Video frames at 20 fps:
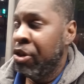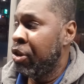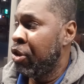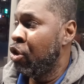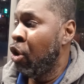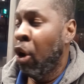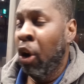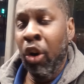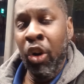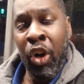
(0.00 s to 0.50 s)

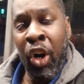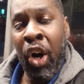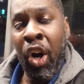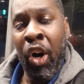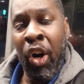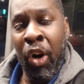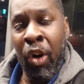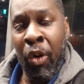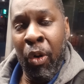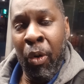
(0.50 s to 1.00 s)
go
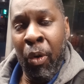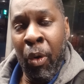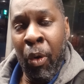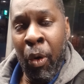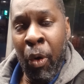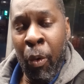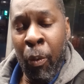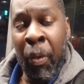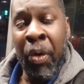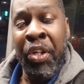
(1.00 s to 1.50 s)
along
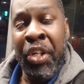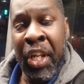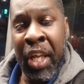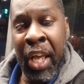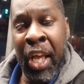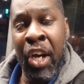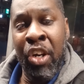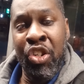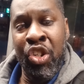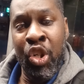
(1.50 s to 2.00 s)
with the
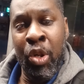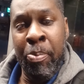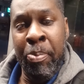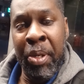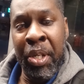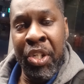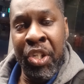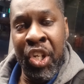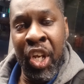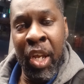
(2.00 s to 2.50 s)

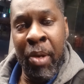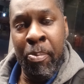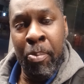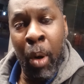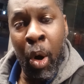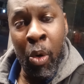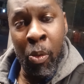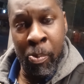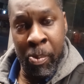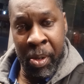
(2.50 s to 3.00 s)
LGBT
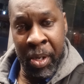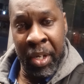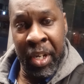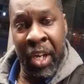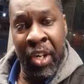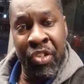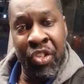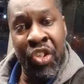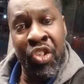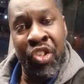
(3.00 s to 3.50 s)
movement,
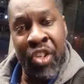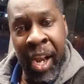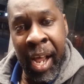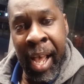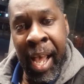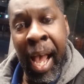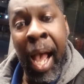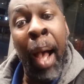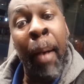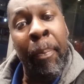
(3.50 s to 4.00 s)
because it's not
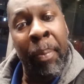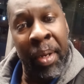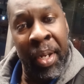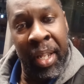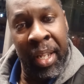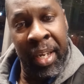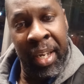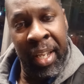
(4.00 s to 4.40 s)
happening.